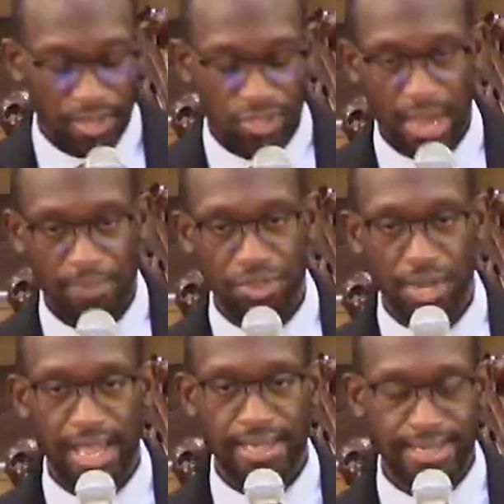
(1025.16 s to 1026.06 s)
chapter
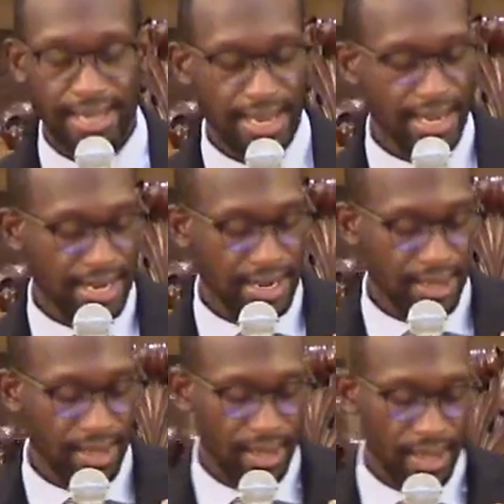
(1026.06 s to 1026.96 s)

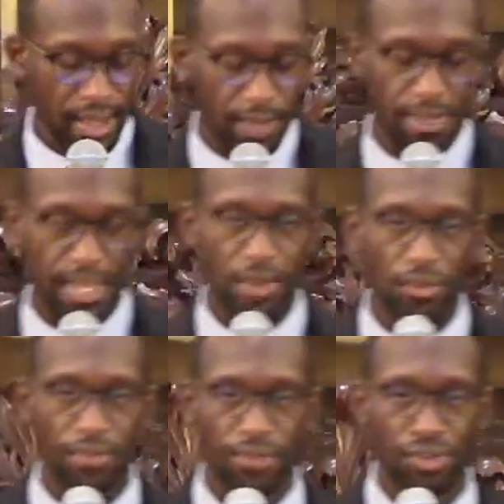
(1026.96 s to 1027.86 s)
18, beginning
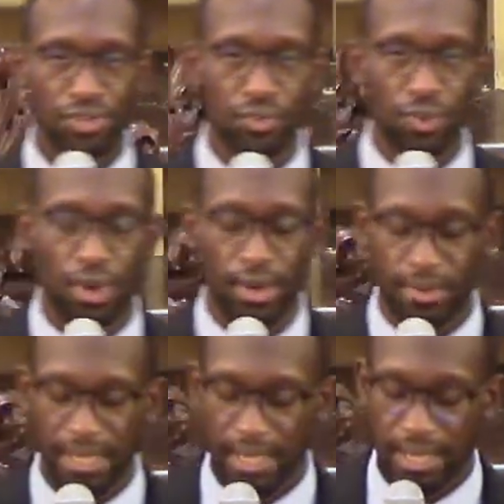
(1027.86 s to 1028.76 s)
with verse 1,
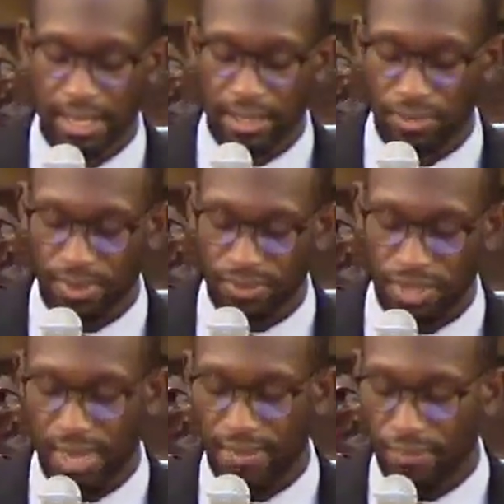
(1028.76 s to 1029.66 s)
begins with
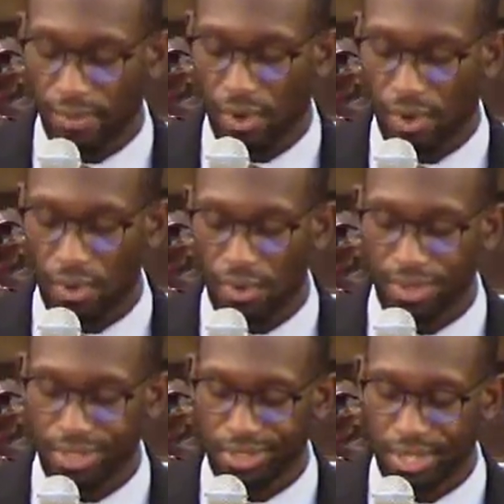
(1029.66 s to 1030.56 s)
Jethro, who
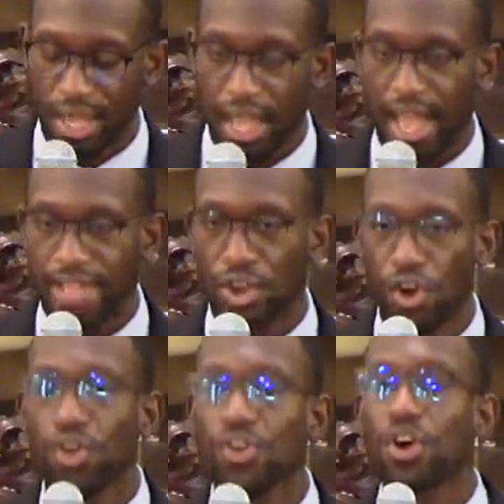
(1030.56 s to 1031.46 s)
has
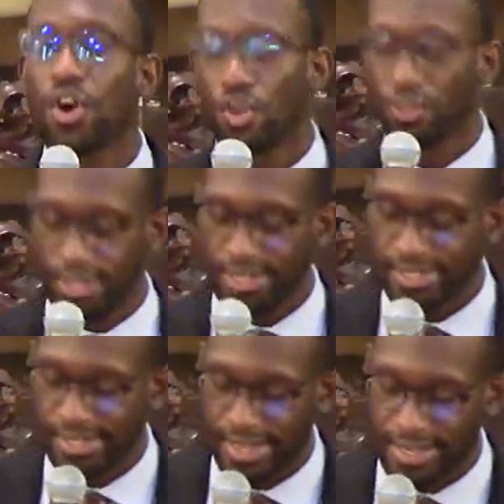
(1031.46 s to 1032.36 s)
heard all
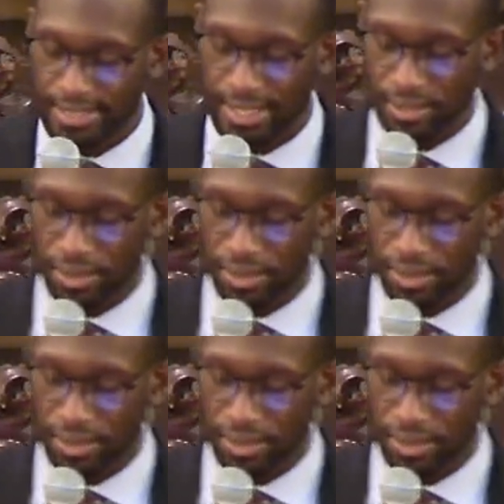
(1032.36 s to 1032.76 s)
these things that the